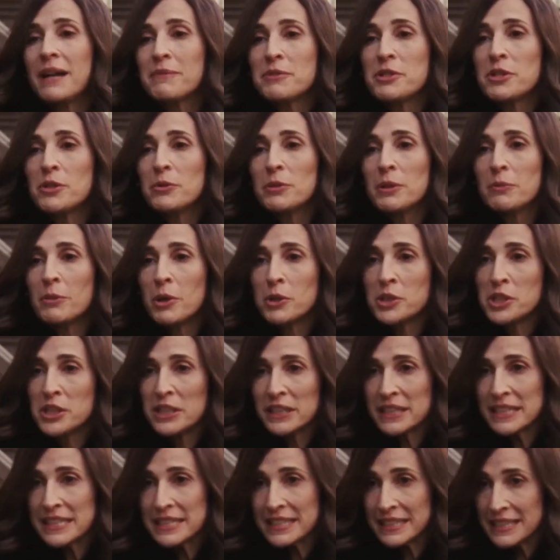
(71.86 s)
I'm too
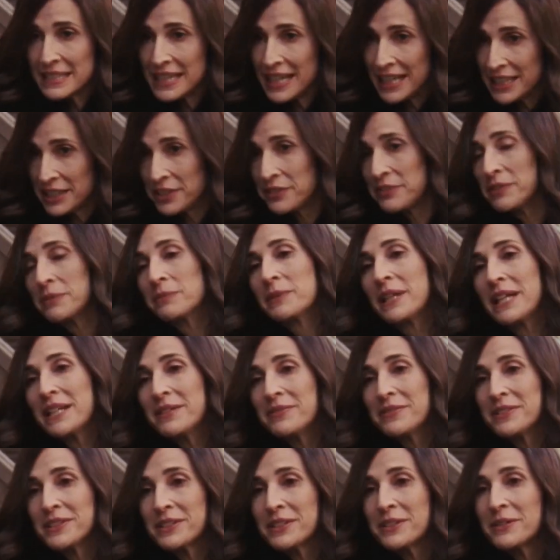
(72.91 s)
emotionally detached from
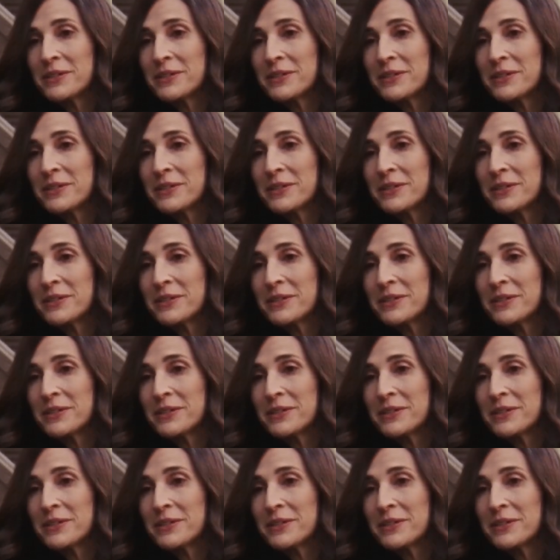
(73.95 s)
life to